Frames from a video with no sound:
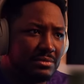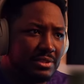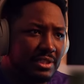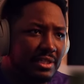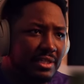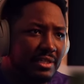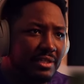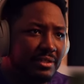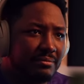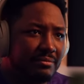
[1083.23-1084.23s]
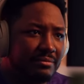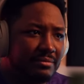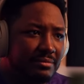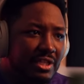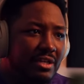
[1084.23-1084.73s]
Damn,
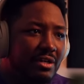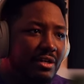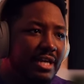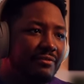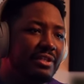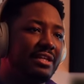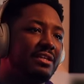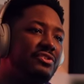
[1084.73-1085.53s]
they all having like a